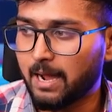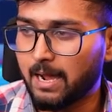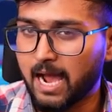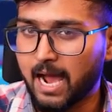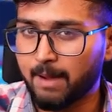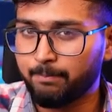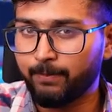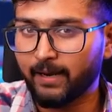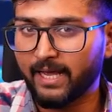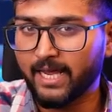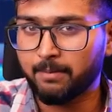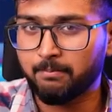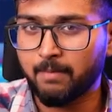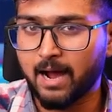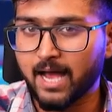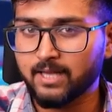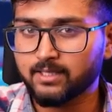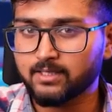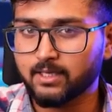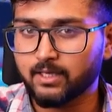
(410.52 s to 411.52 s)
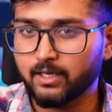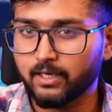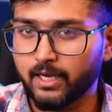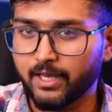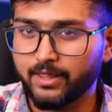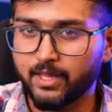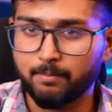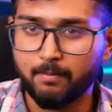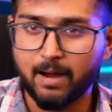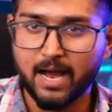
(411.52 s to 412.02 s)
apply a mask,
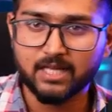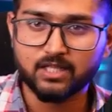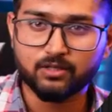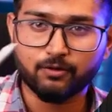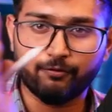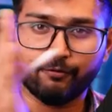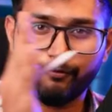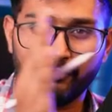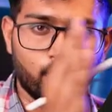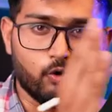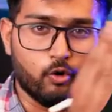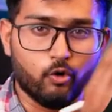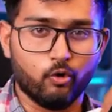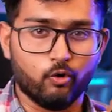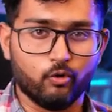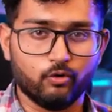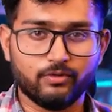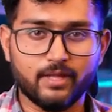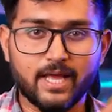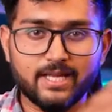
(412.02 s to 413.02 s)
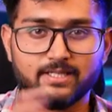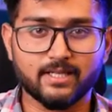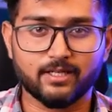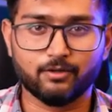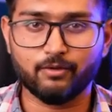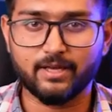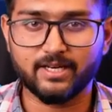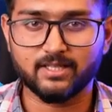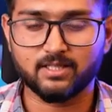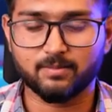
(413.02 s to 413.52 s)
let the mask flow. That's it,
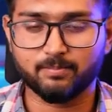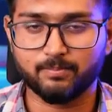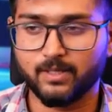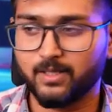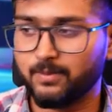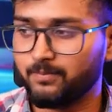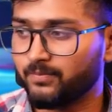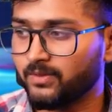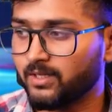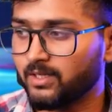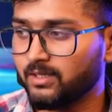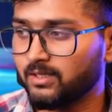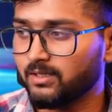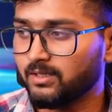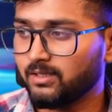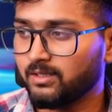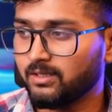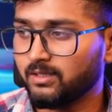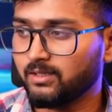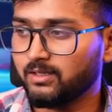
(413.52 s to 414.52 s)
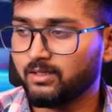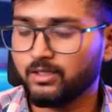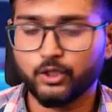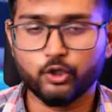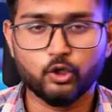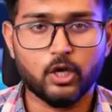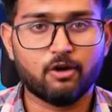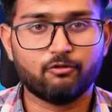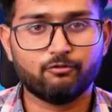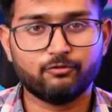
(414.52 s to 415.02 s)
very simple.
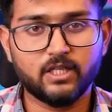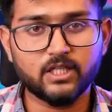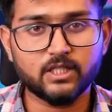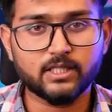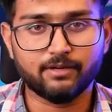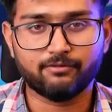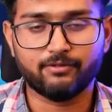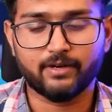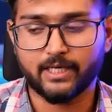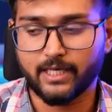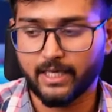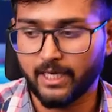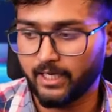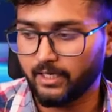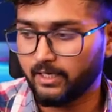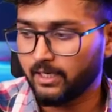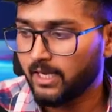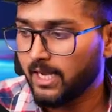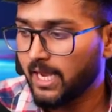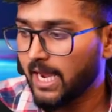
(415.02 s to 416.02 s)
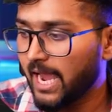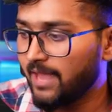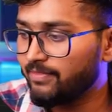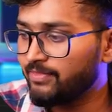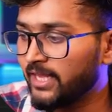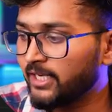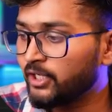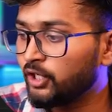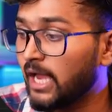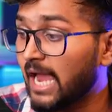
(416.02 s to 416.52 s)
You have this effect again,
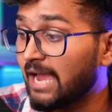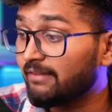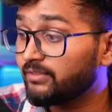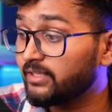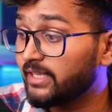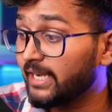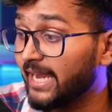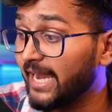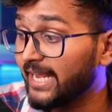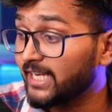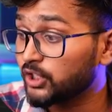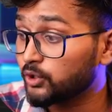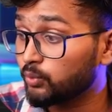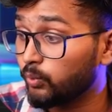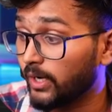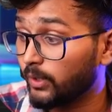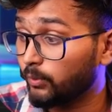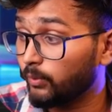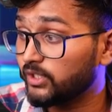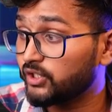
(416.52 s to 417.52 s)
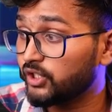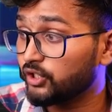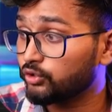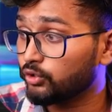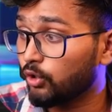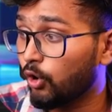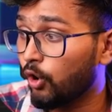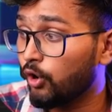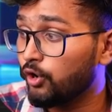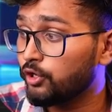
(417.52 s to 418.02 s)
and then you have the next one, which is
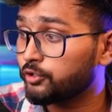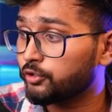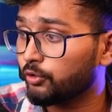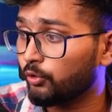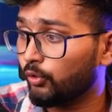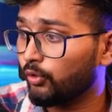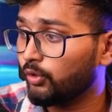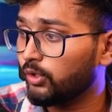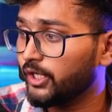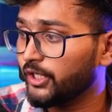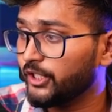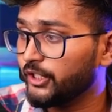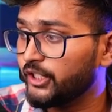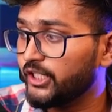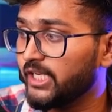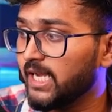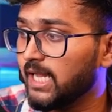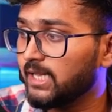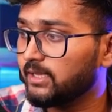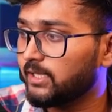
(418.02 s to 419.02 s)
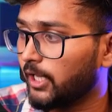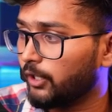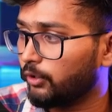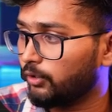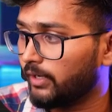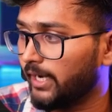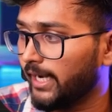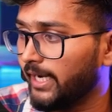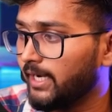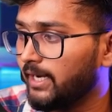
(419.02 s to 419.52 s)
also dual
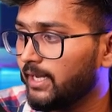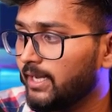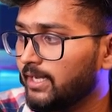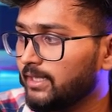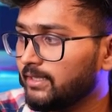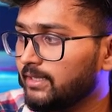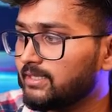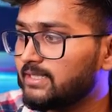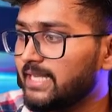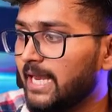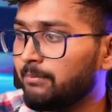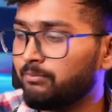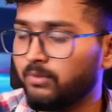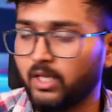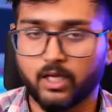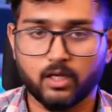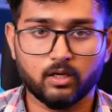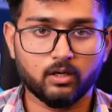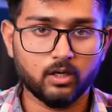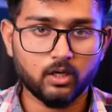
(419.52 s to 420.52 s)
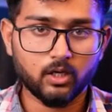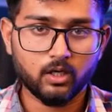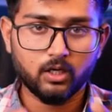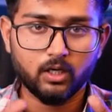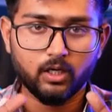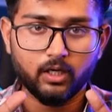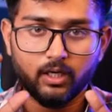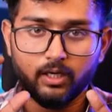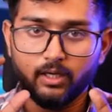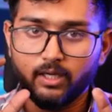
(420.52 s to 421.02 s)
Tarun, right? The same thing.
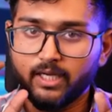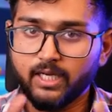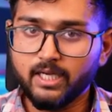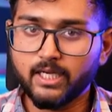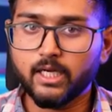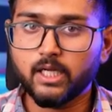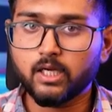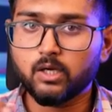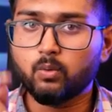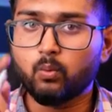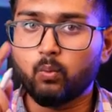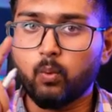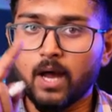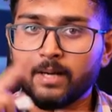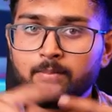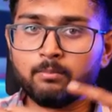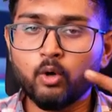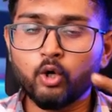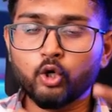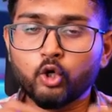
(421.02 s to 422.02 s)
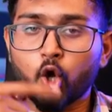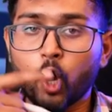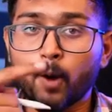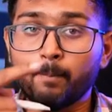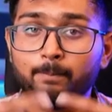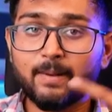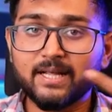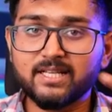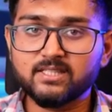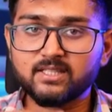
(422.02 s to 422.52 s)
Here, one more
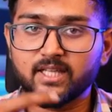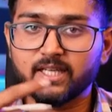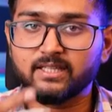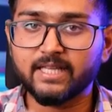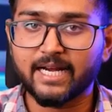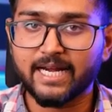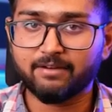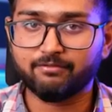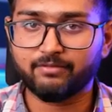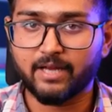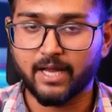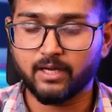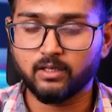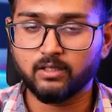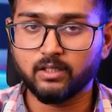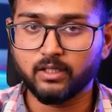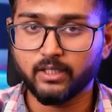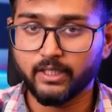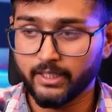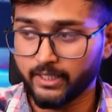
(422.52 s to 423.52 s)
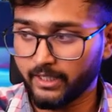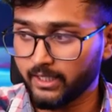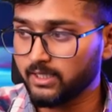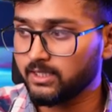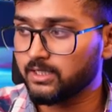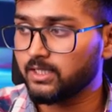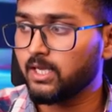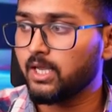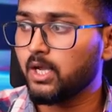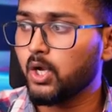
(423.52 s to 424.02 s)
complex thing that I've done is